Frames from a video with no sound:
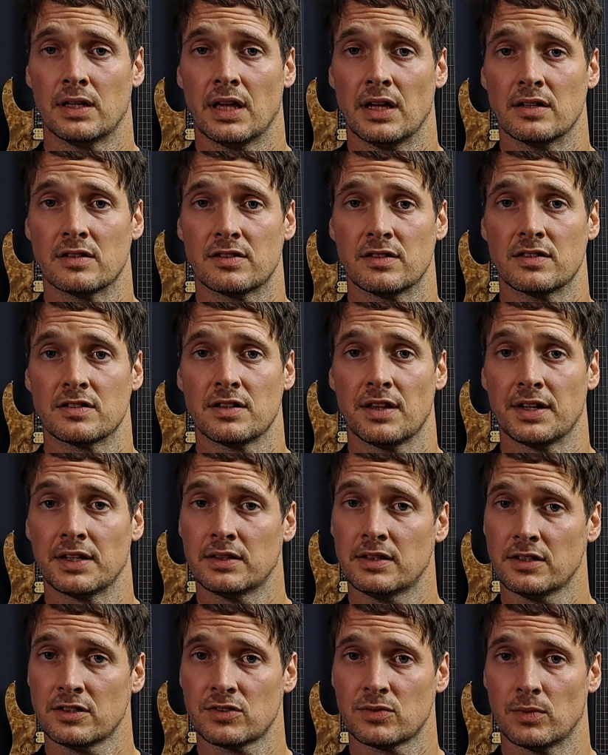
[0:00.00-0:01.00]
cases
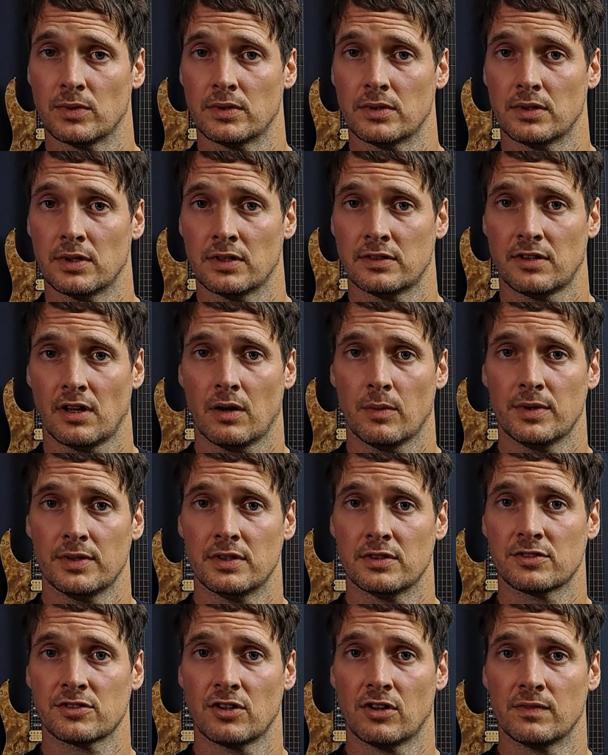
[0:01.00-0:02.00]
like this one, it's how we
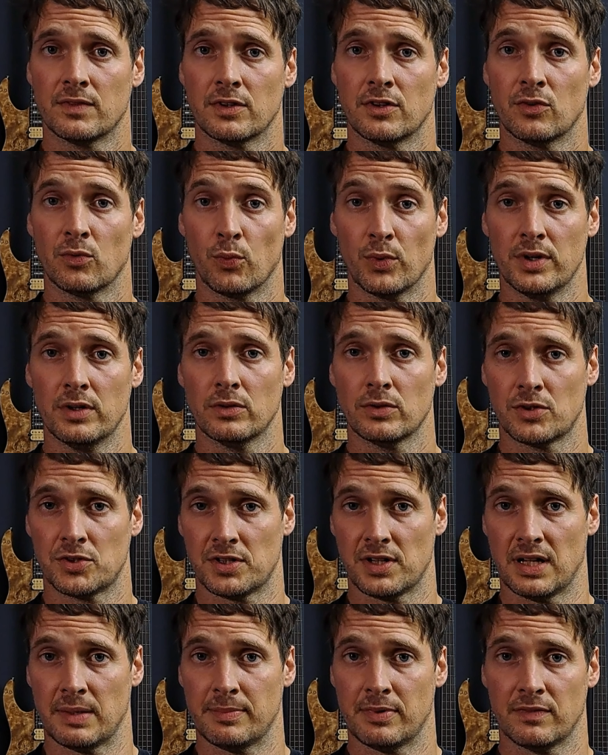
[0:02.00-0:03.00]
discover the real
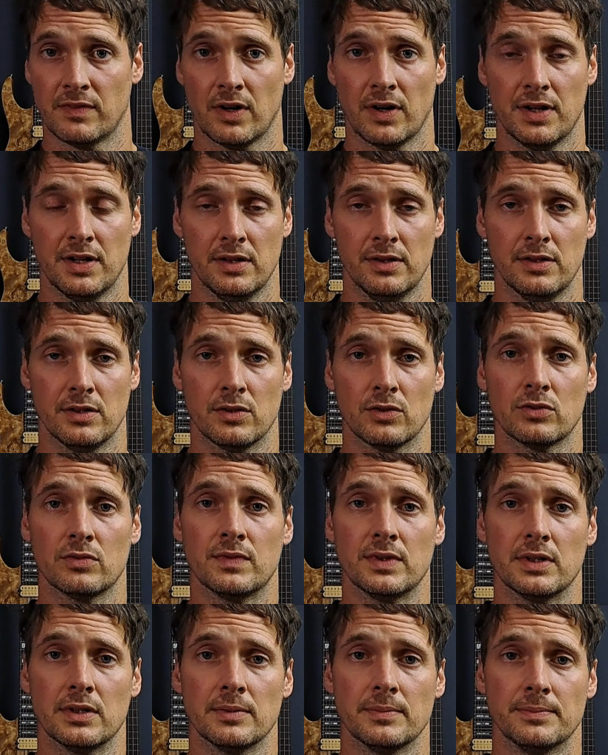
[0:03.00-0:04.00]
shape of our
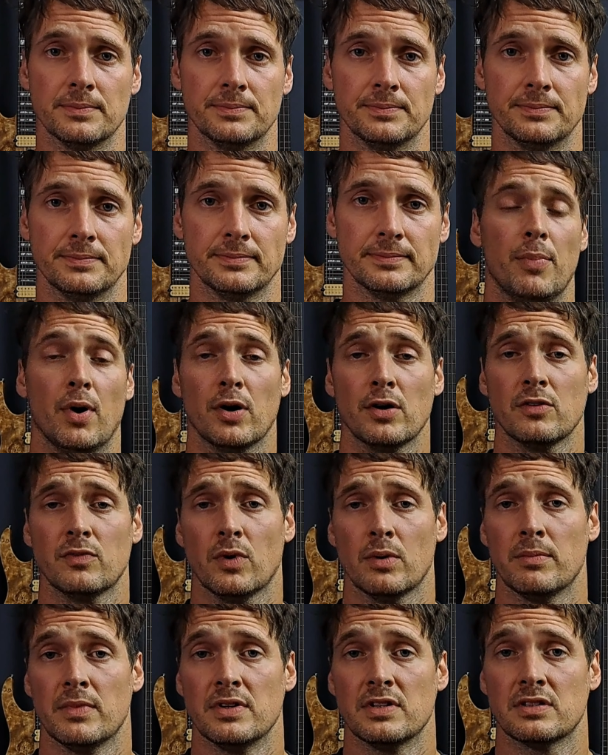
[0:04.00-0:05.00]
heliosphere. Part of
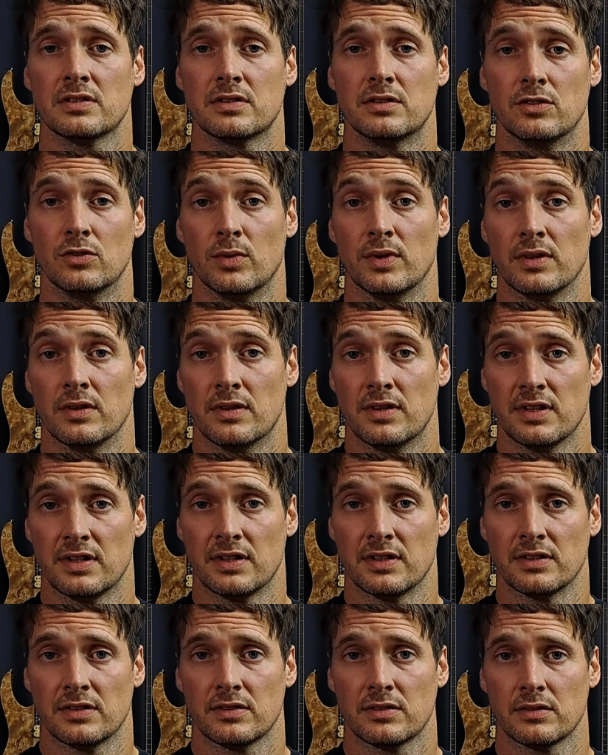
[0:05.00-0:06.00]
what makes doing
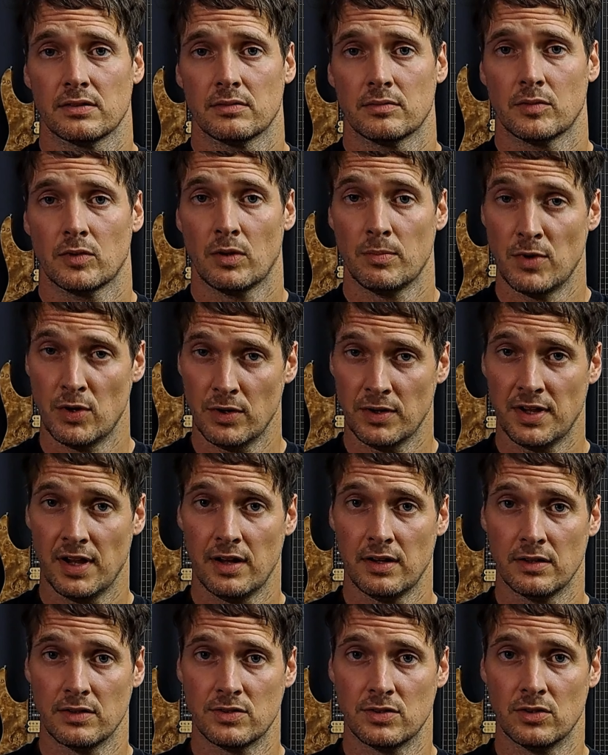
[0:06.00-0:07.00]
this,
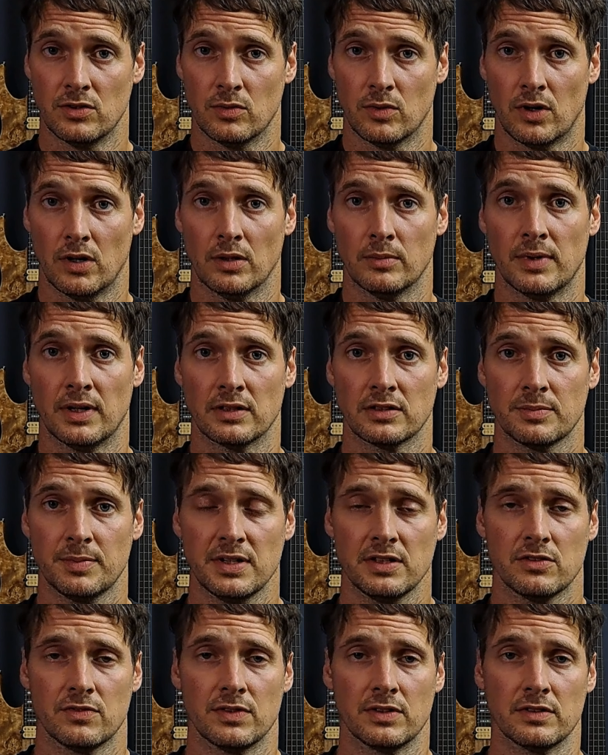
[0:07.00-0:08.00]
communicating to you all about
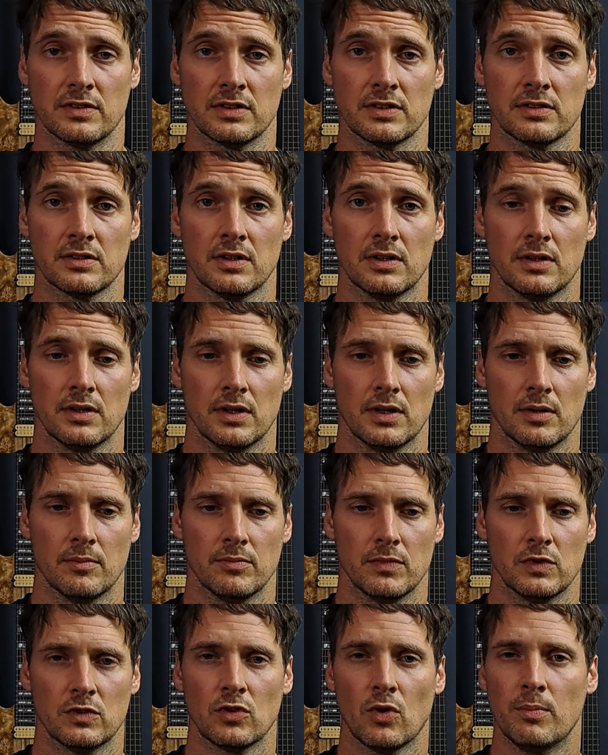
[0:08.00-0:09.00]
space physics,
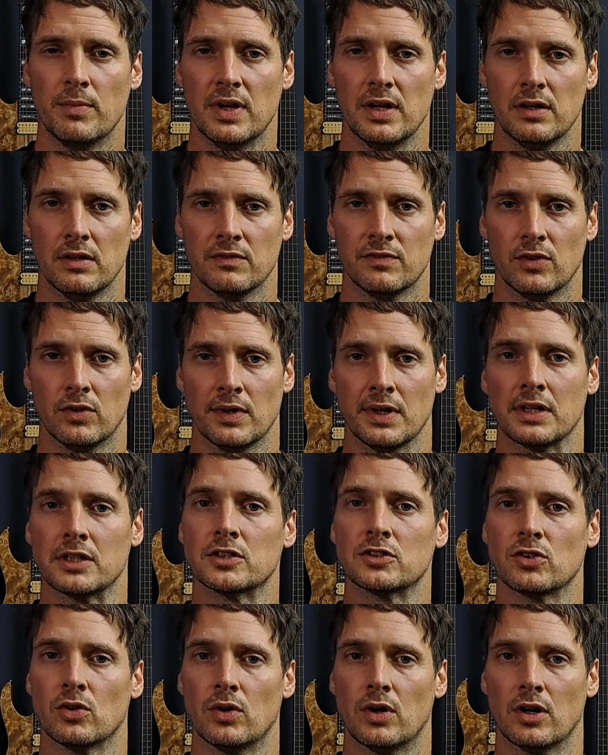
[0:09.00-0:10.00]
so meaningful and
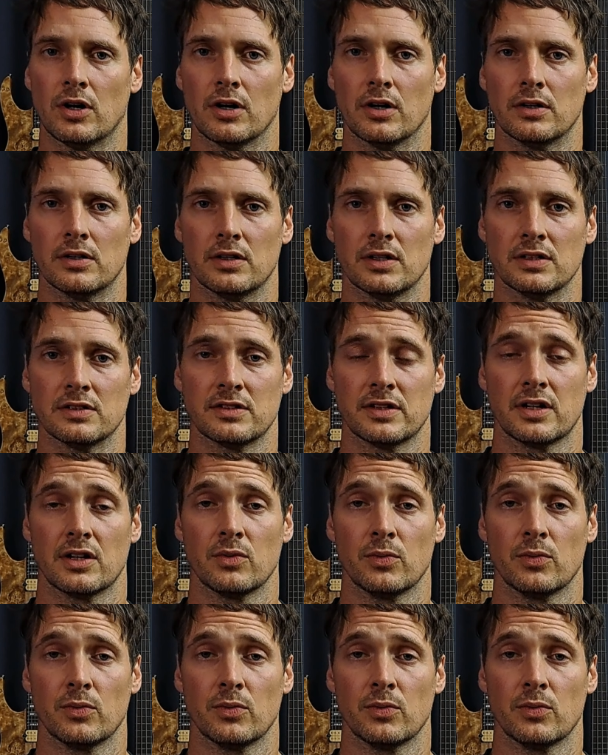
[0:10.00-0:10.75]
so hard is that I